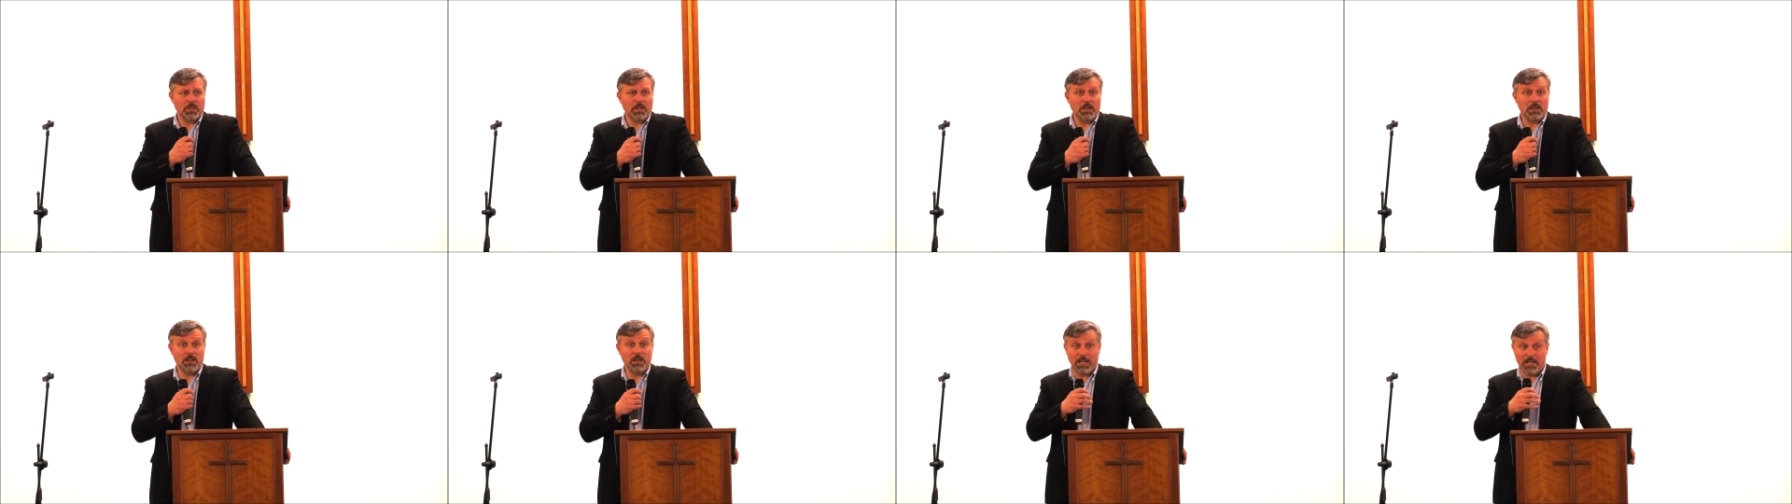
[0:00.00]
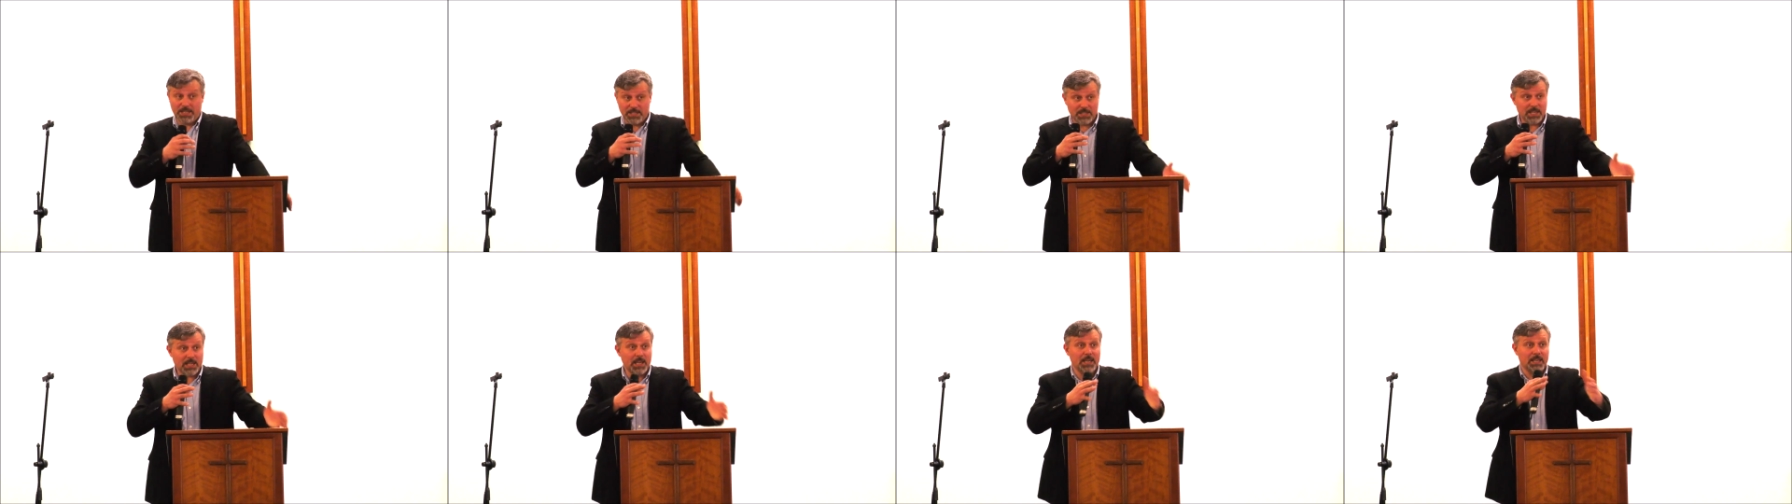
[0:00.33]
And I
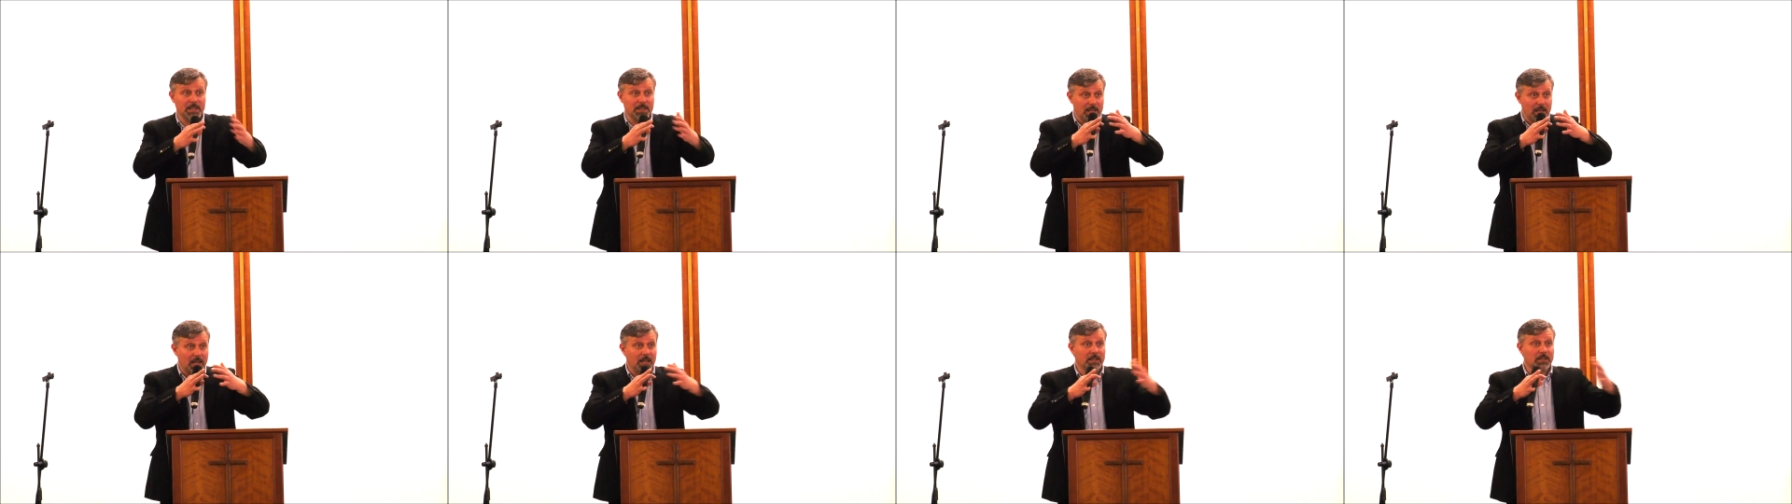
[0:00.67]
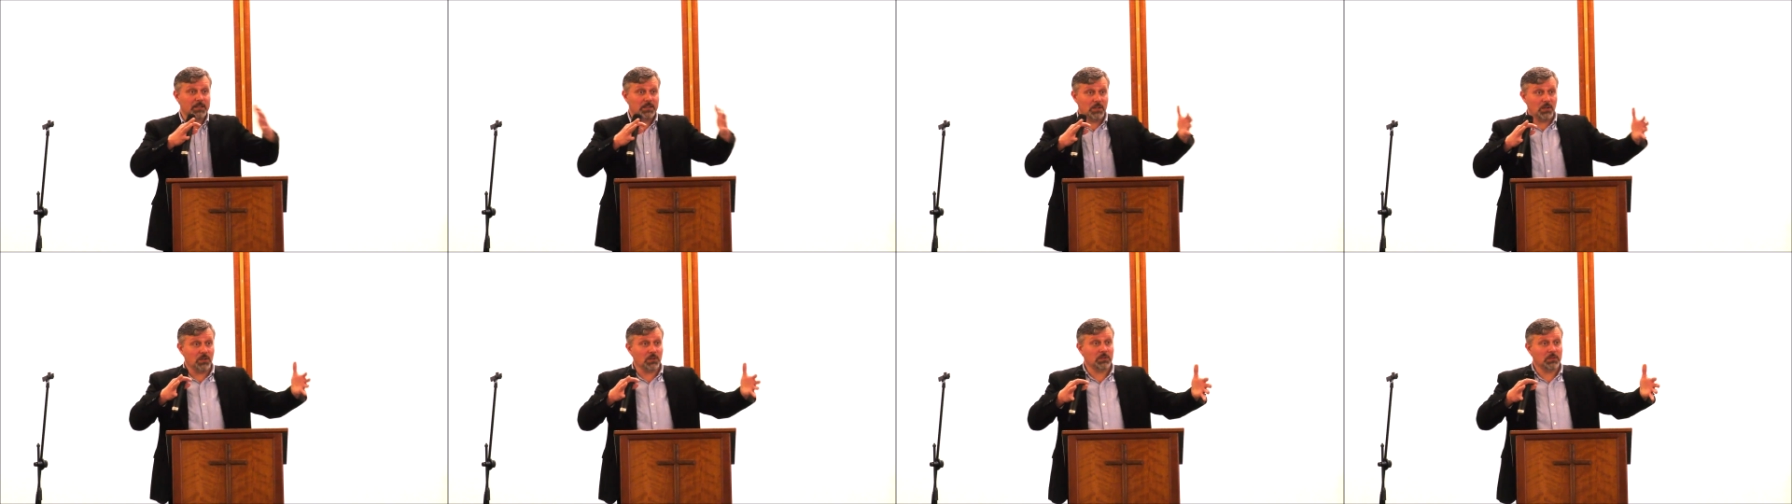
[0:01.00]
say
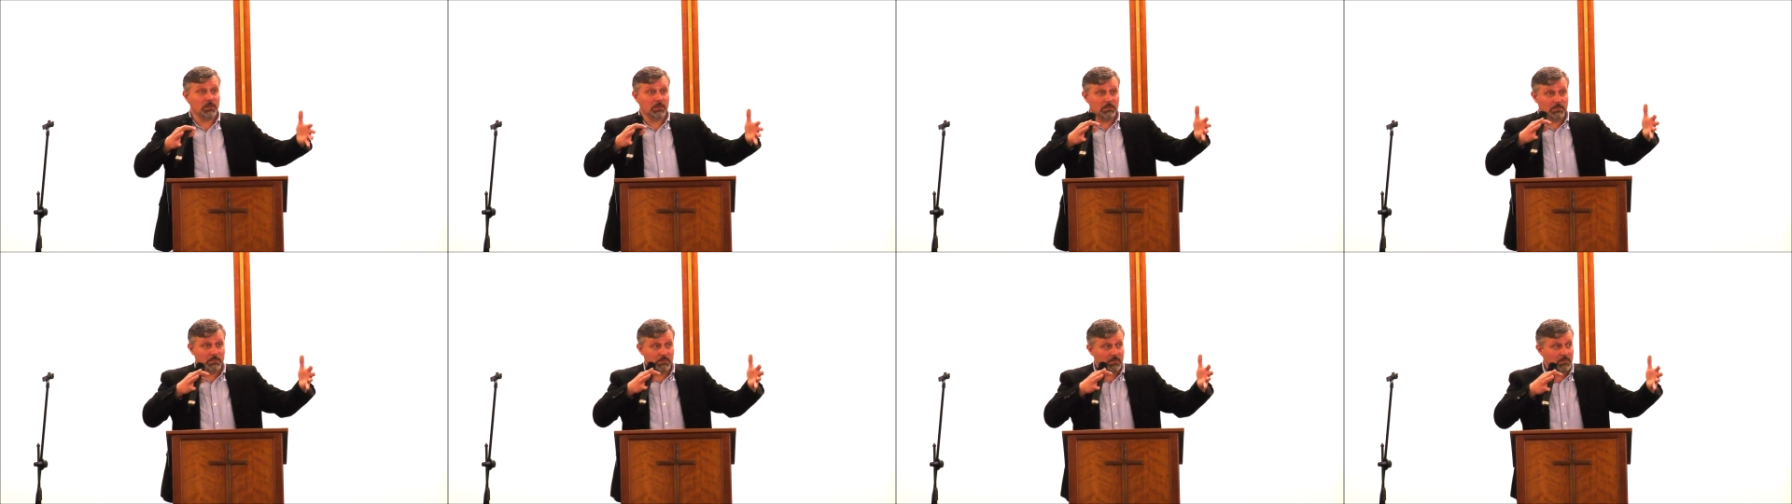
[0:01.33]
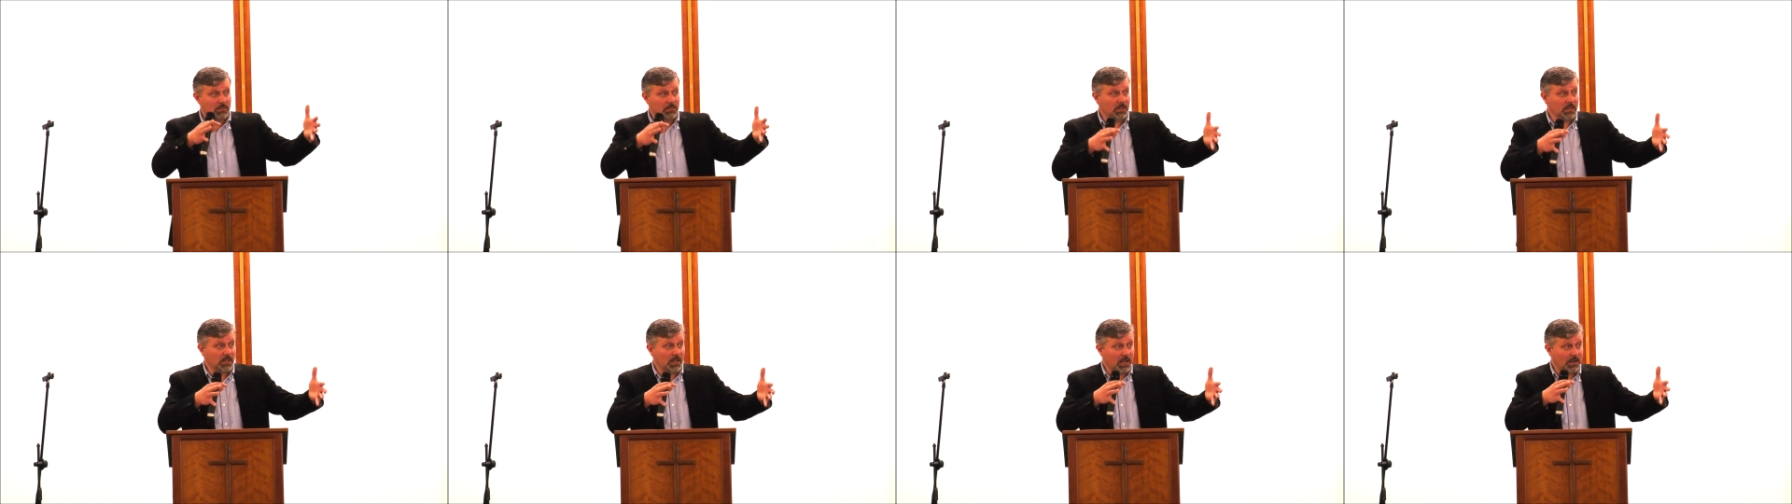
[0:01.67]
that not
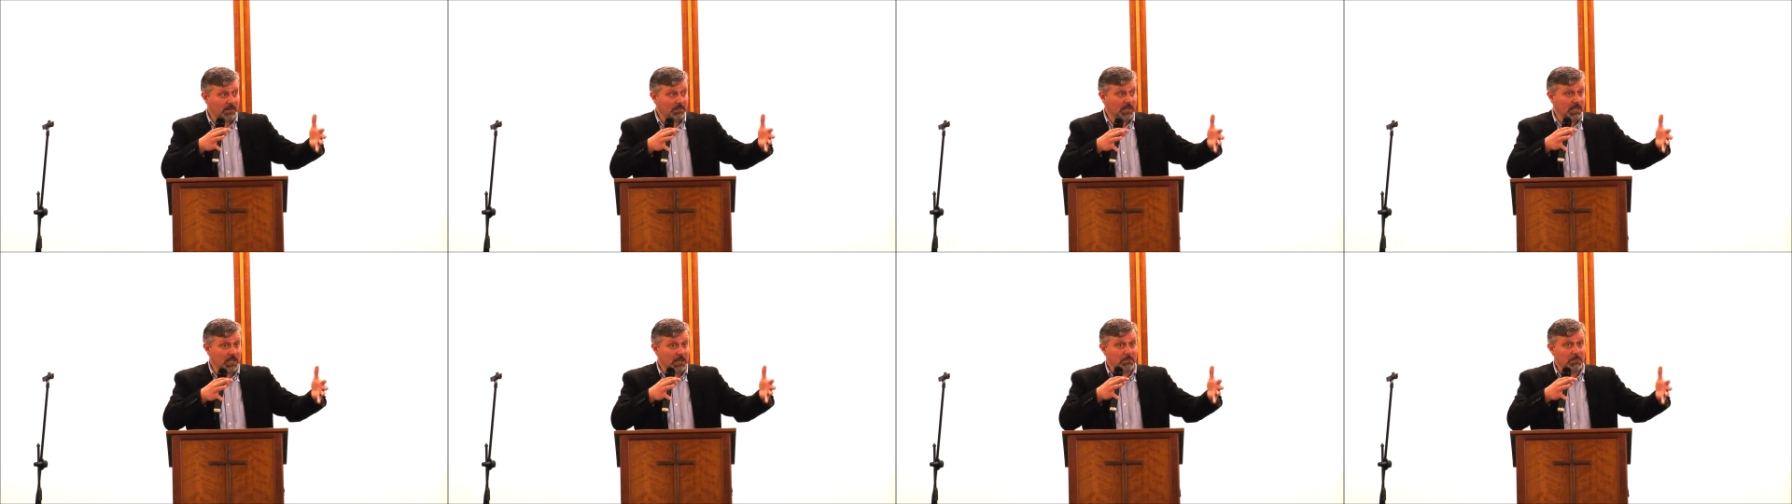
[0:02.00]
having